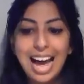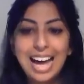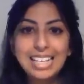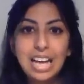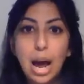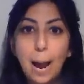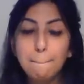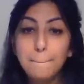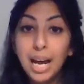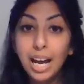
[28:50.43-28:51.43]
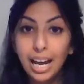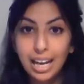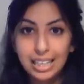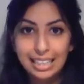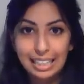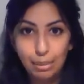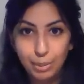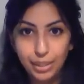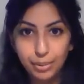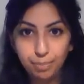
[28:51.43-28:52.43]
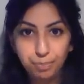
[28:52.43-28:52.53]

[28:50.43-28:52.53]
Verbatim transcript: and hyperkalemia.